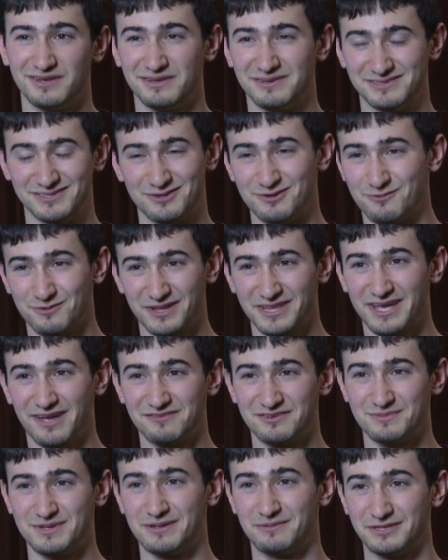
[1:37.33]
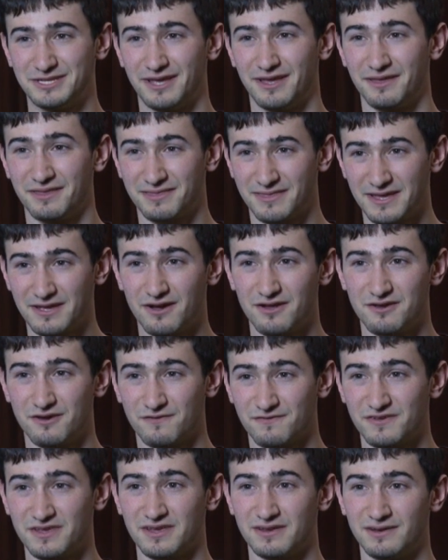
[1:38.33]
So you really have to be able to think on your
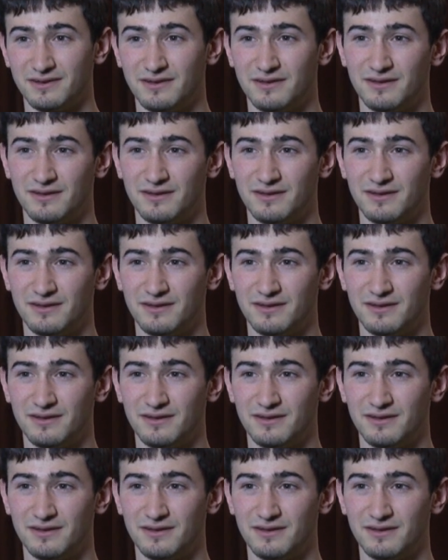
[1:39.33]
feet.